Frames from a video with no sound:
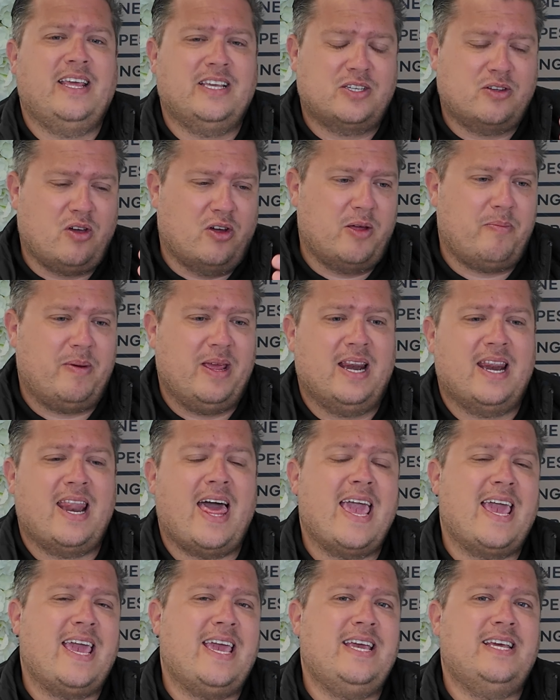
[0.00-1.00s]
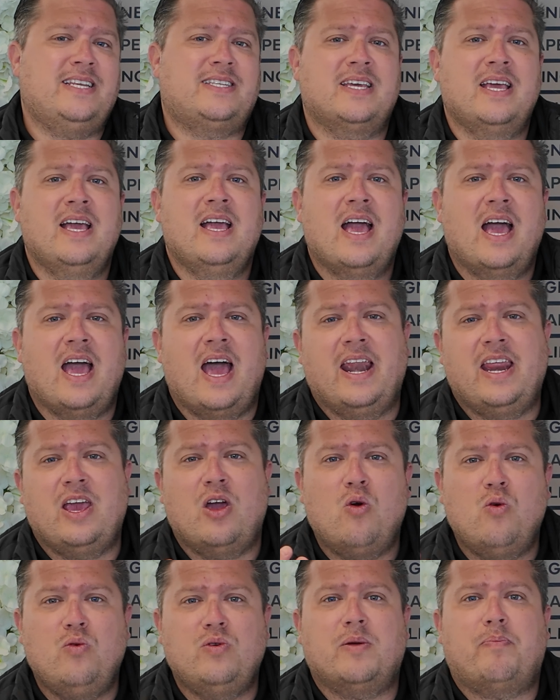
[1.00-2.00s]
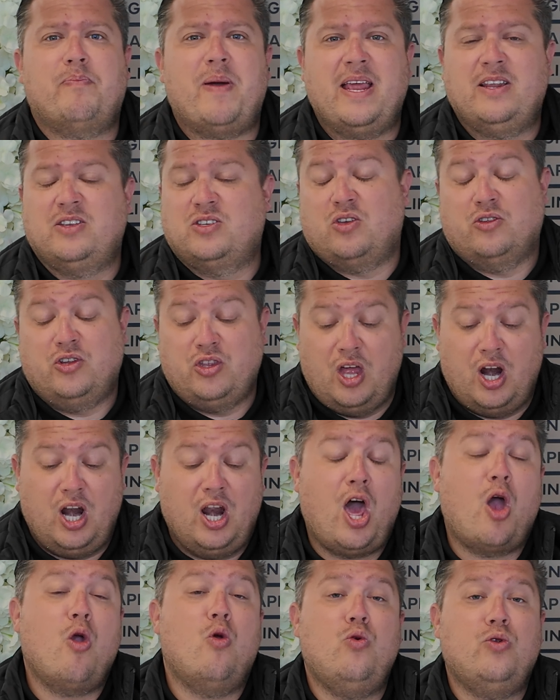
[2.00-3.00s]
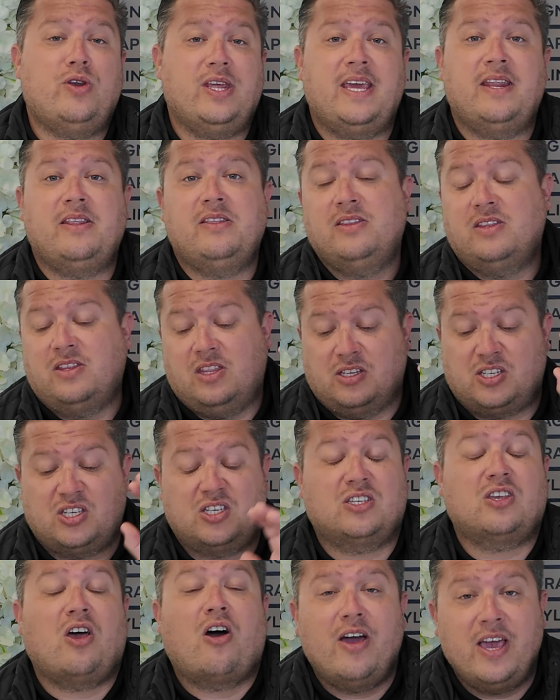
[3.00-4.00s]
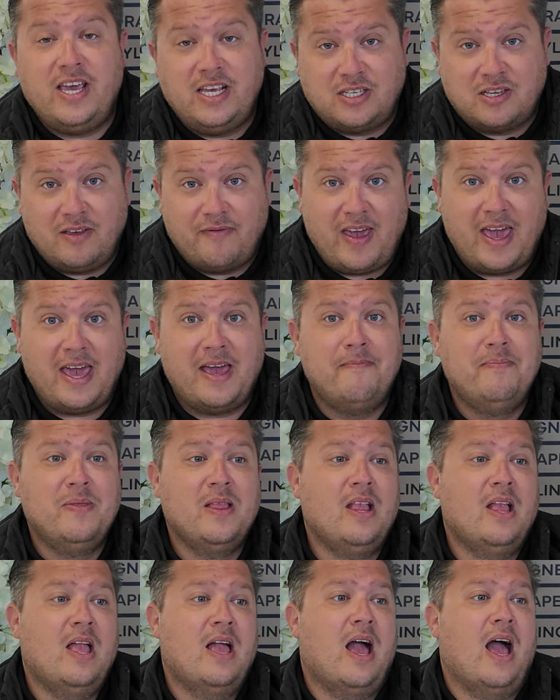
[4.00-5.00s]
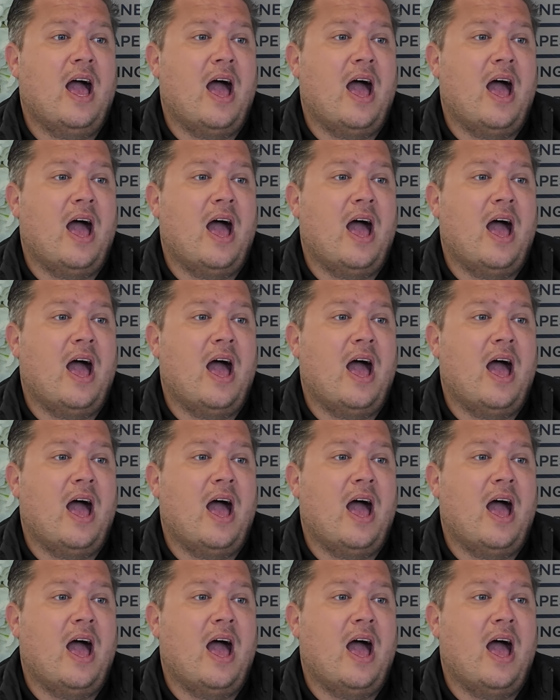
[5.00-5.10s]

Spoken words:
It's got to be laid, and it all depends on the loading, the size of it.